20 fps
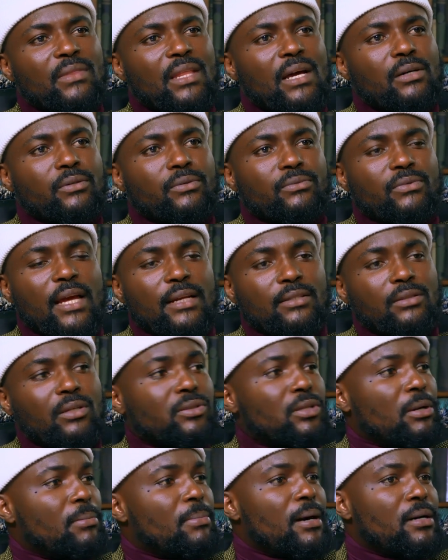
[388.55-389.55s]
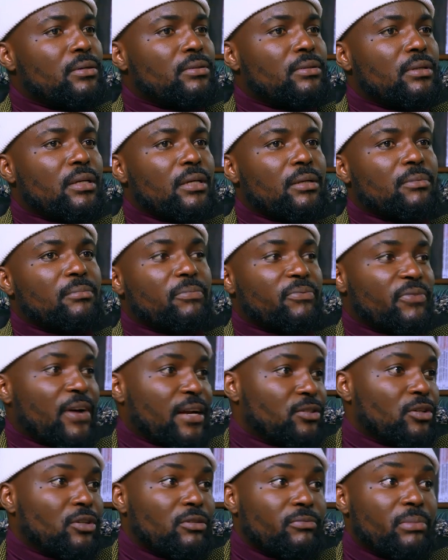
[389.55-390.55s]
Now, I talked about
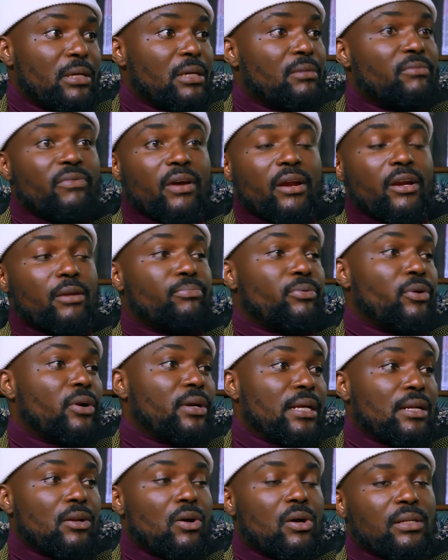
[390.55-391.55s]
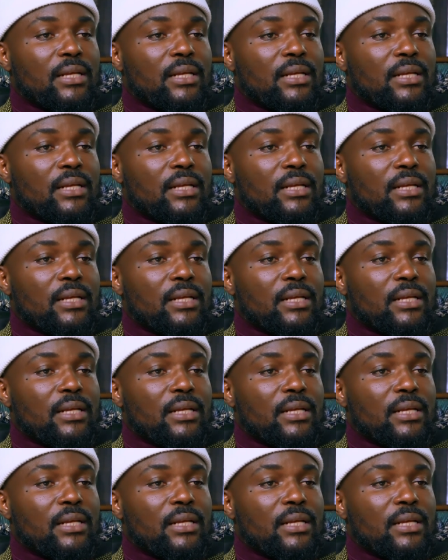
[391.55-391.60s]
fashion being very broad and all